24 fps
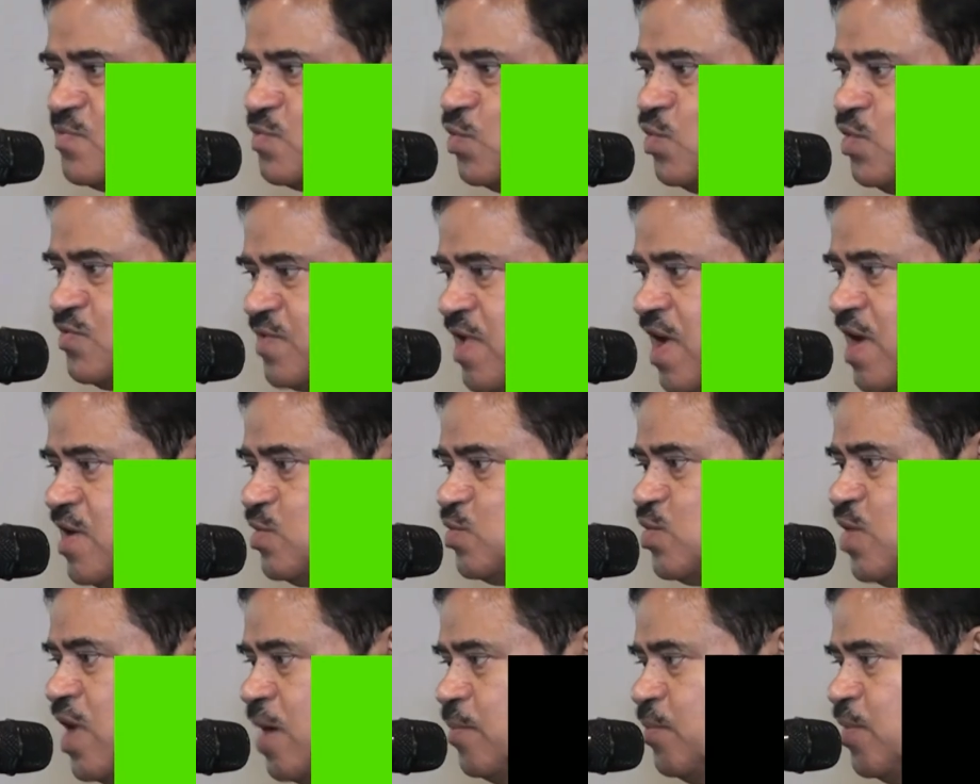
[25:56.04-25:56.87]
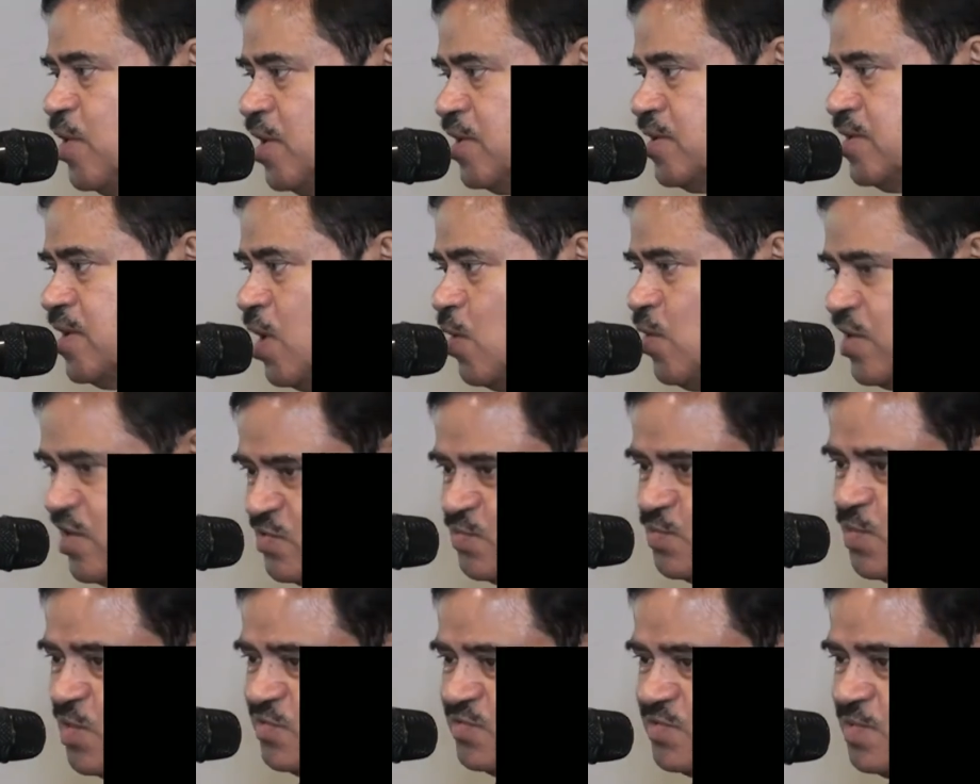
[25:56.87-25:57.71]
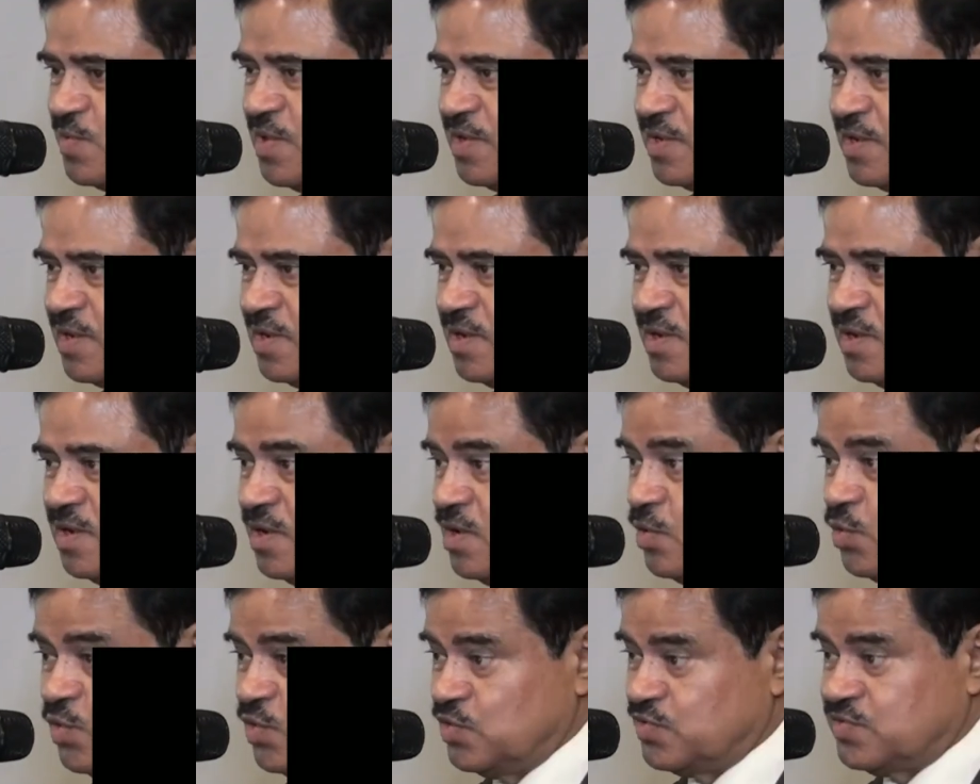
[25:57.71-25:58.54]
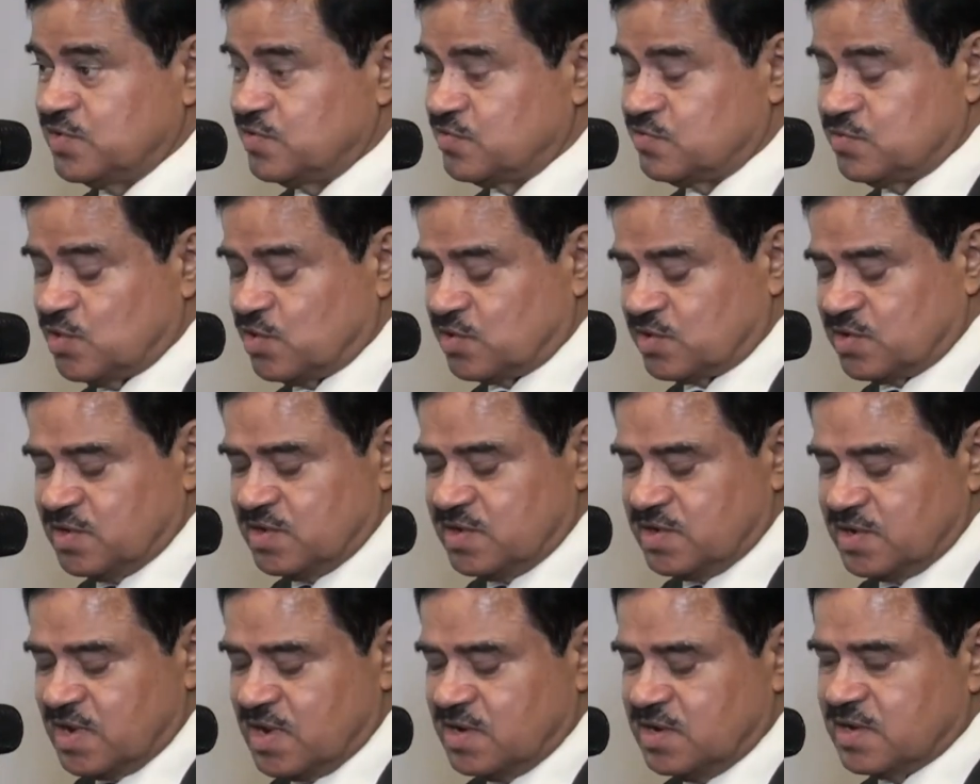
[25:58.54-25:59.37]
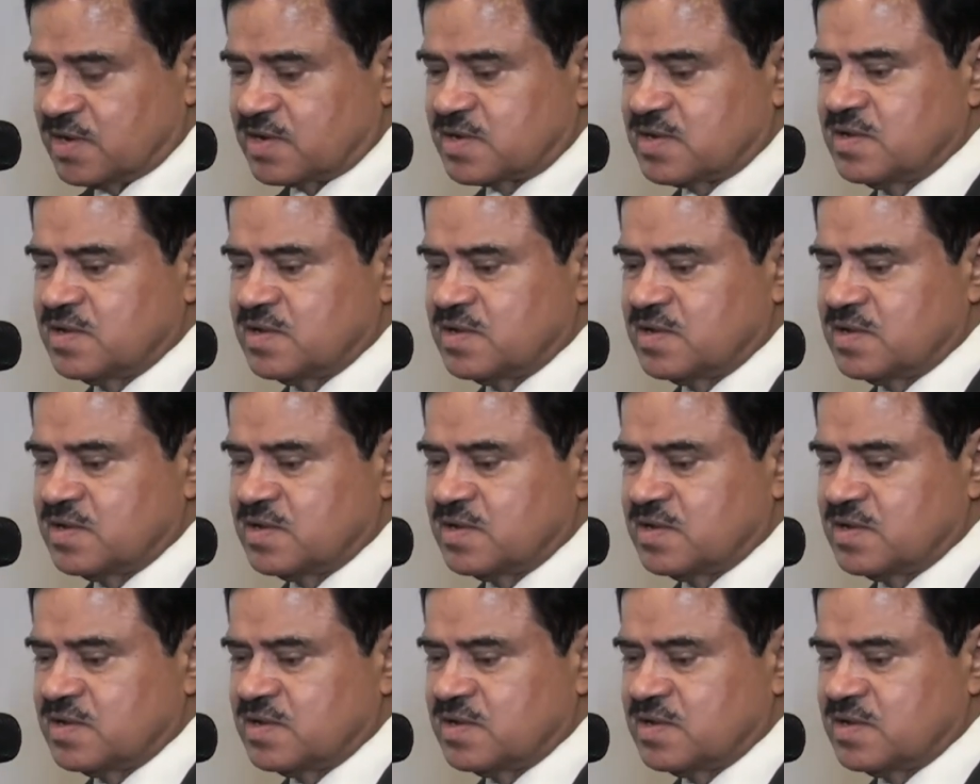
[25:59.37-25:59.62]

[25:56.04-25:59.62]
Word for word: we try to avoid our responsibility, which is not really